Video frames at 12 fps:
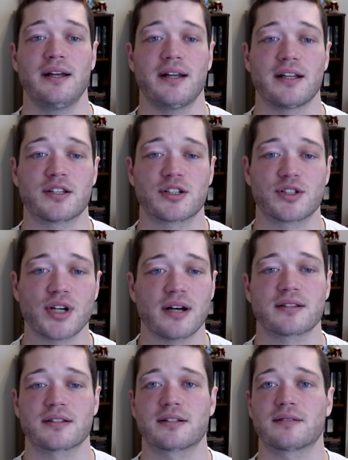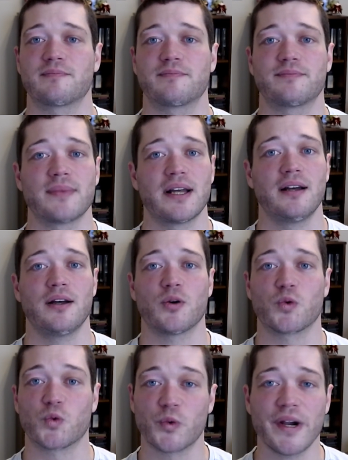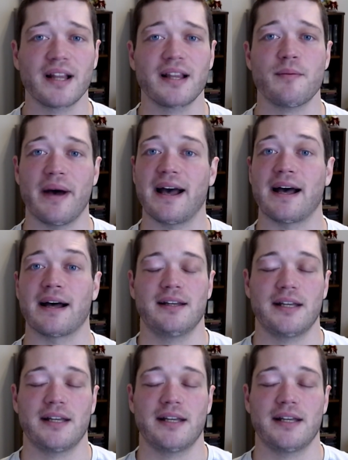It's just really bad.